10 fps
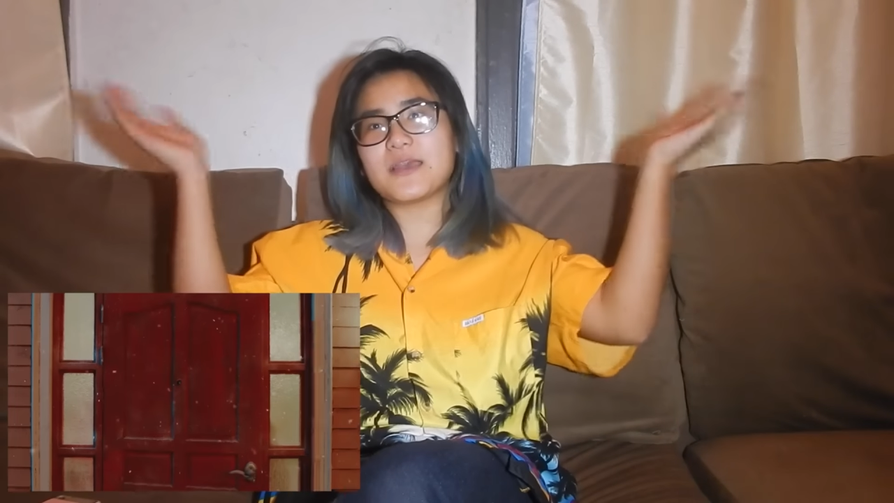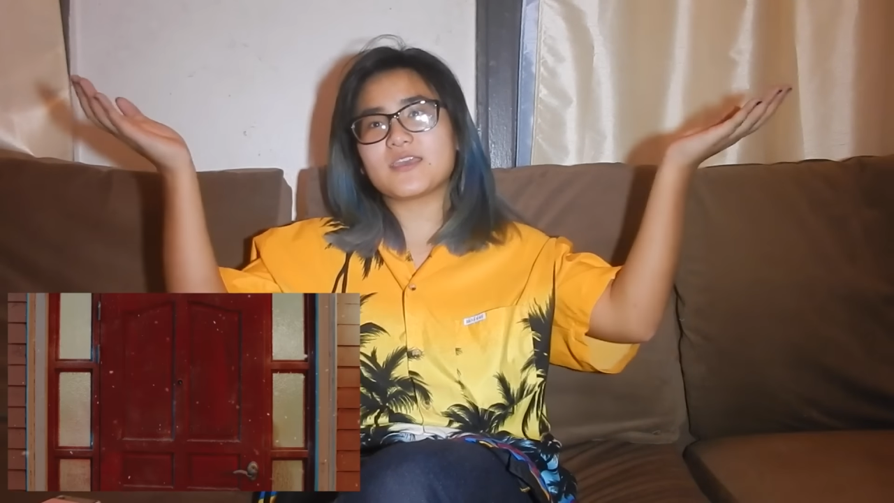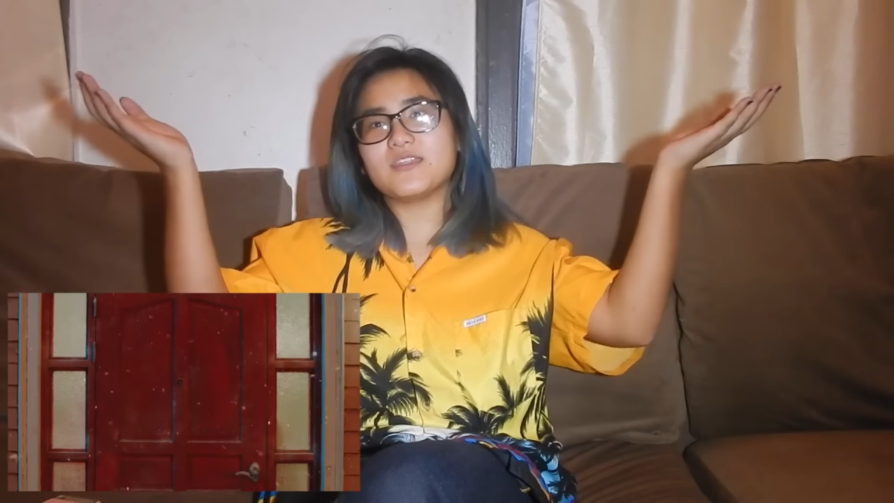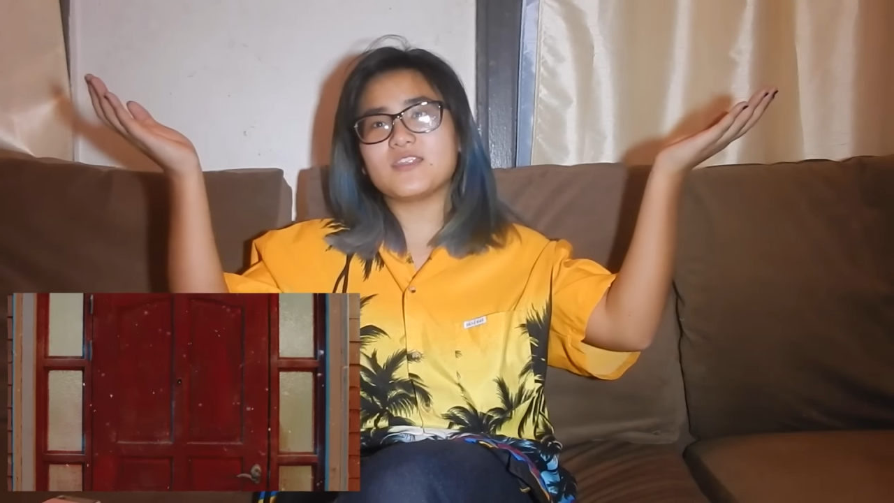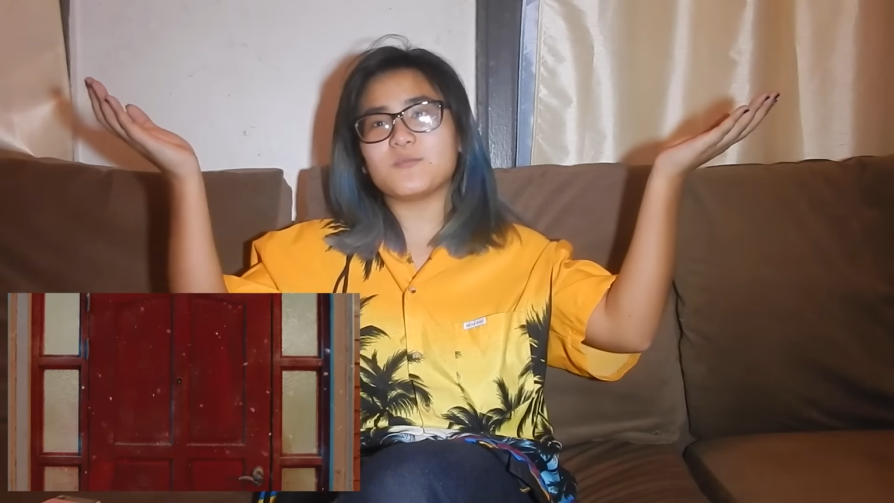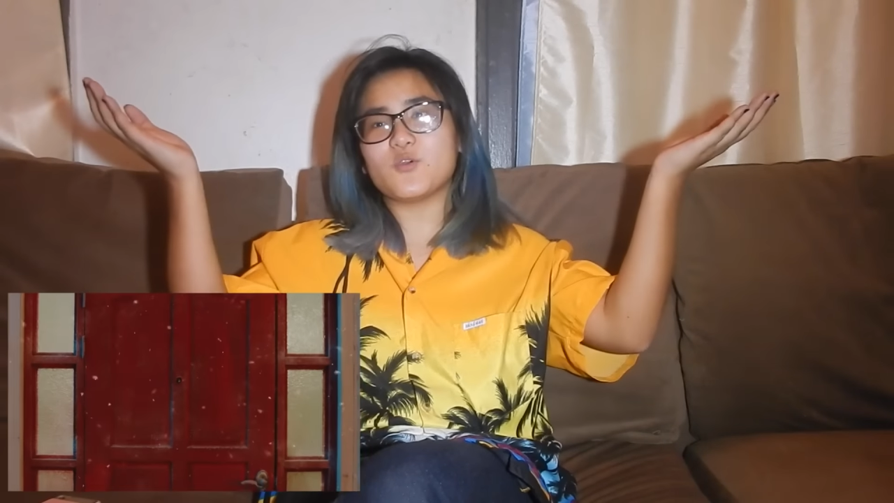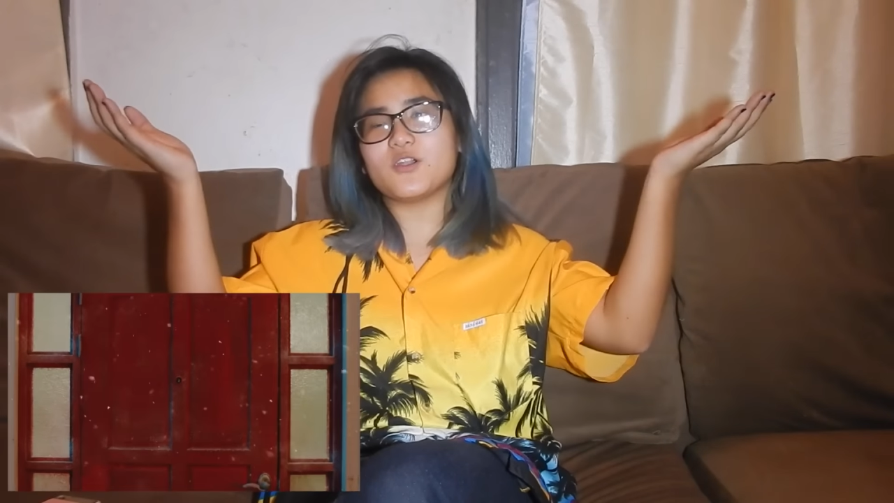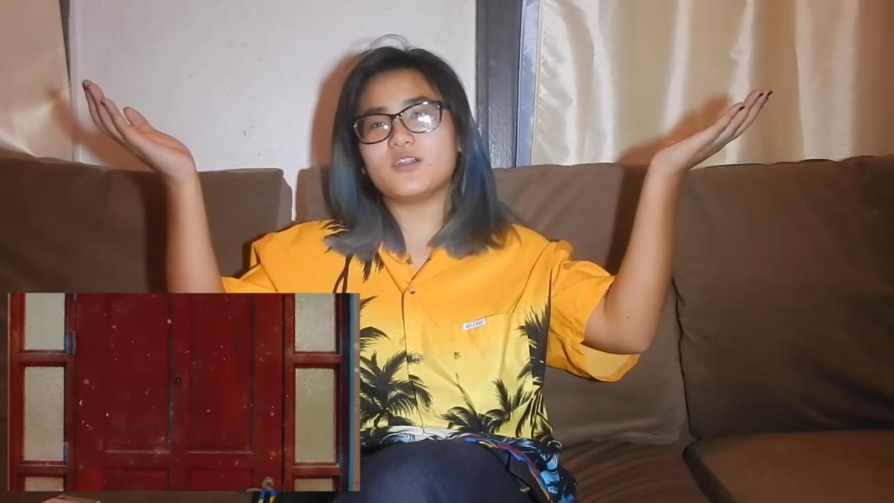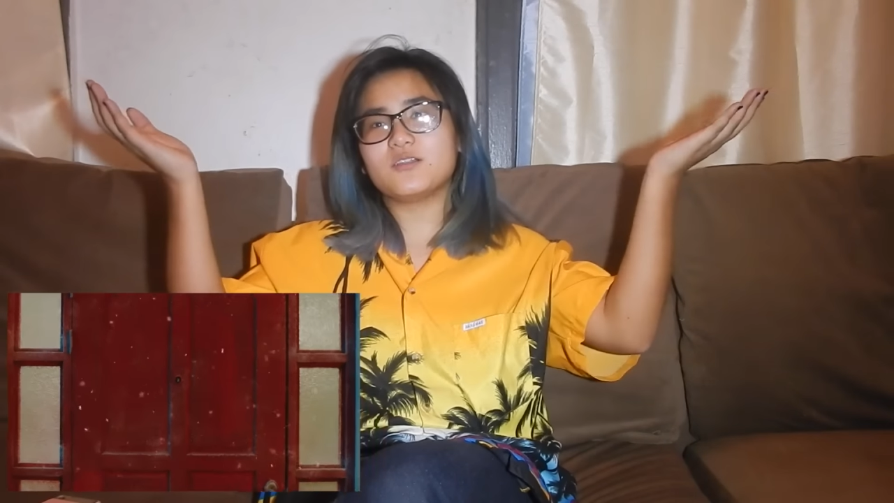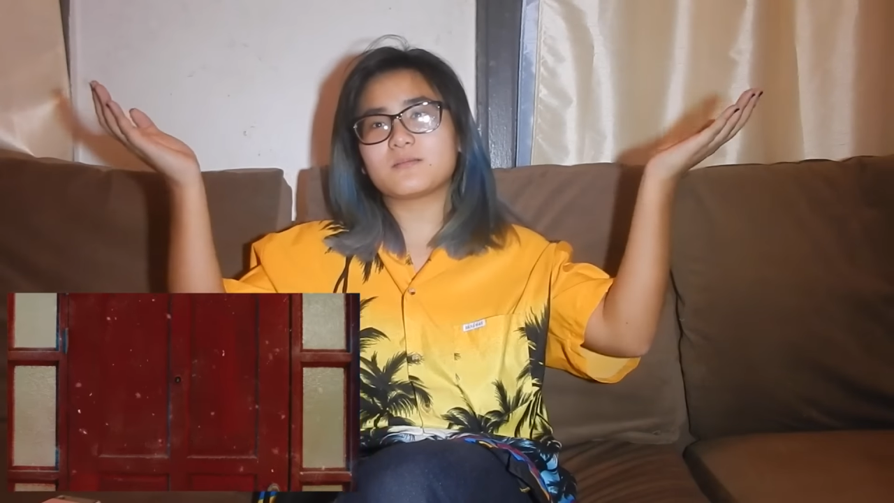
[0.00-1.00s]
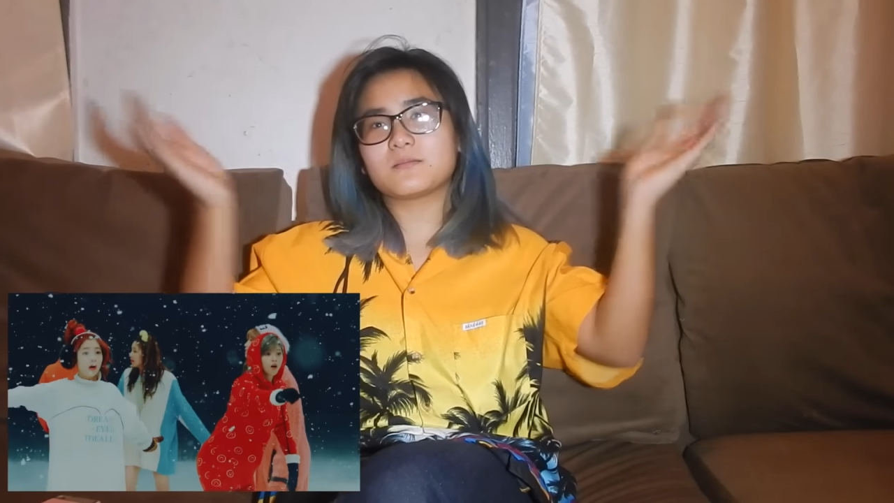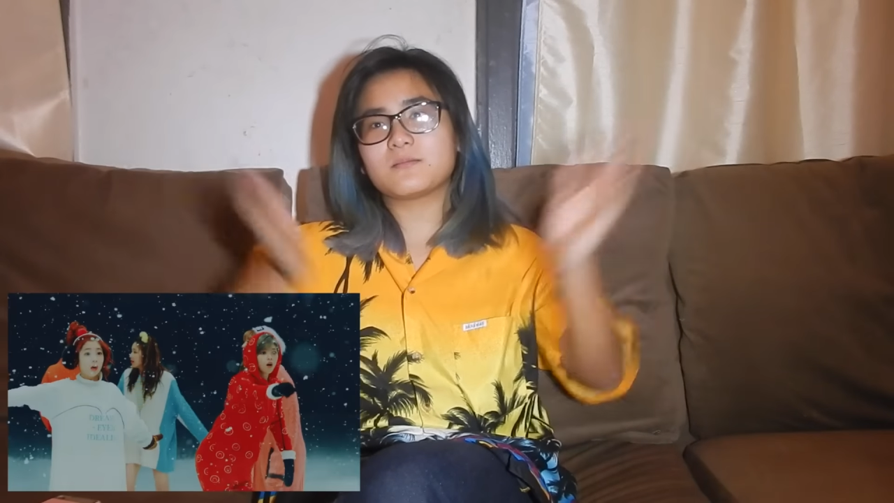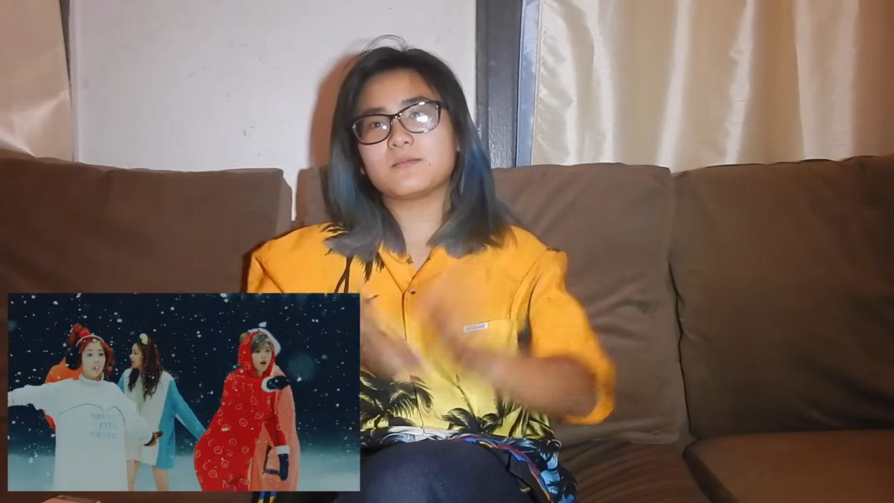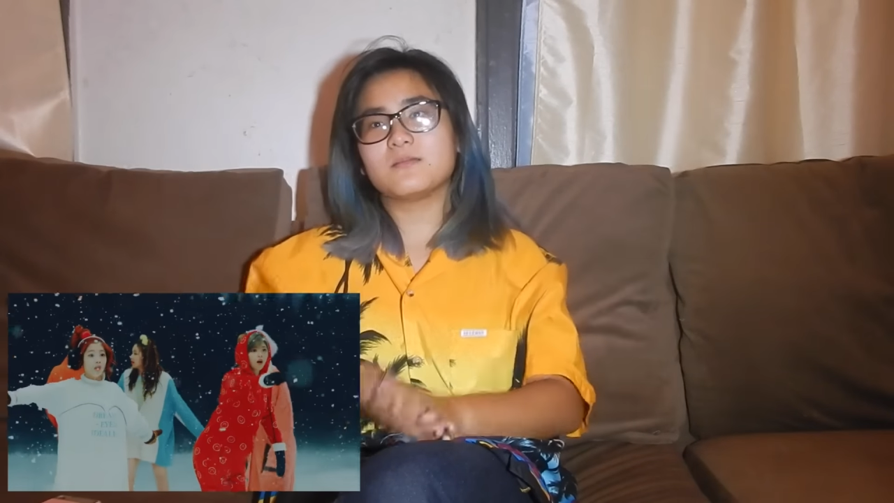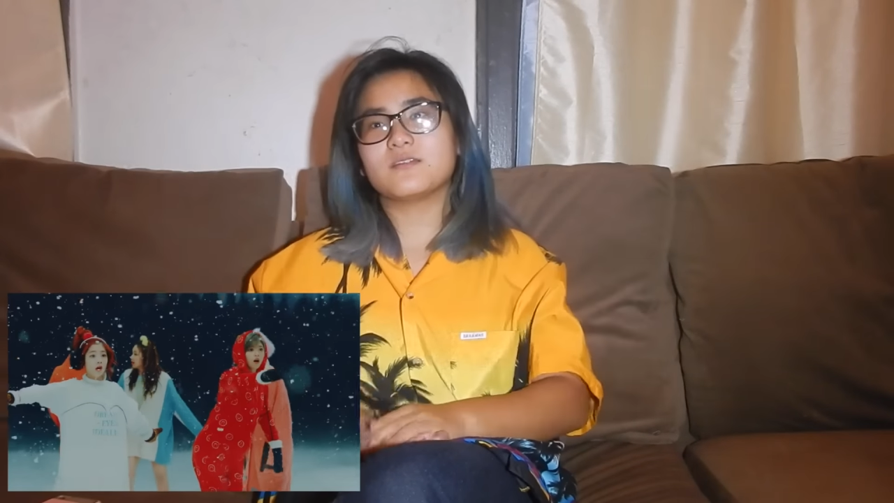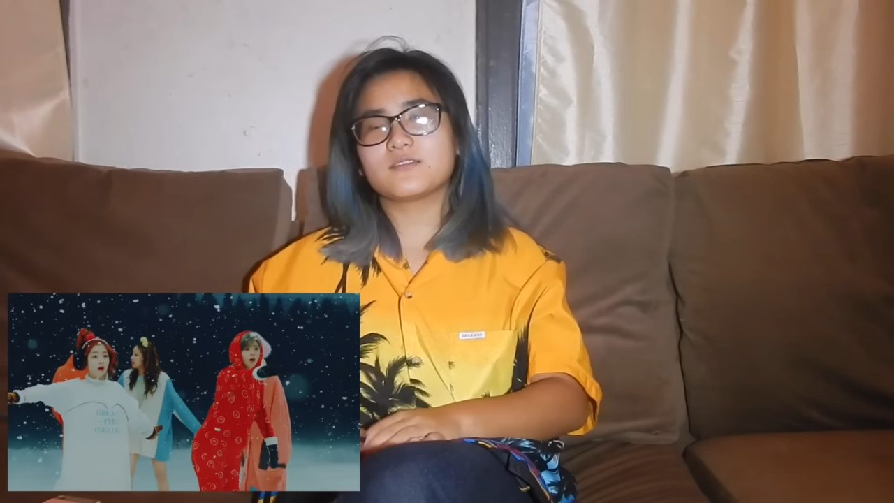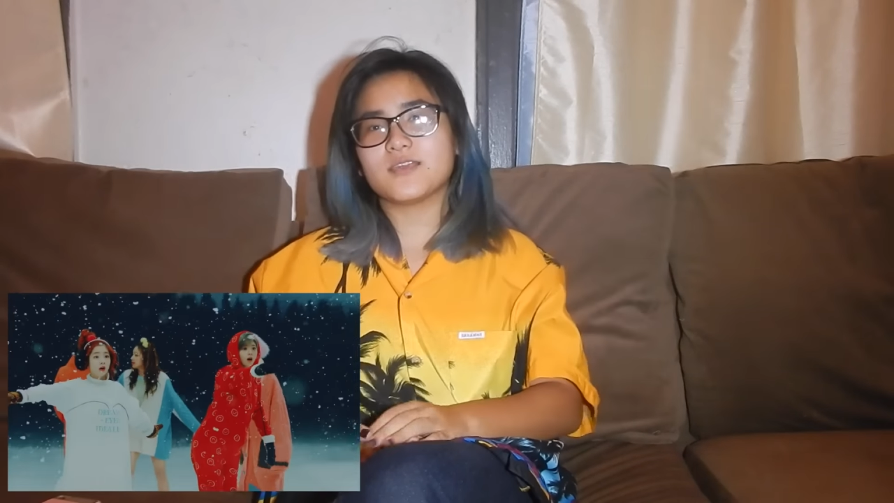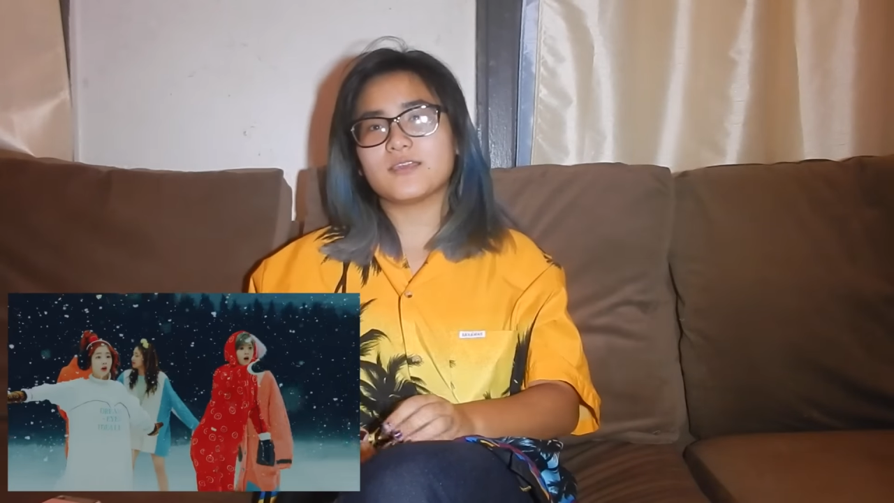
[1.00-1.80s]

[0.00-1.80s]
back in anymore. It's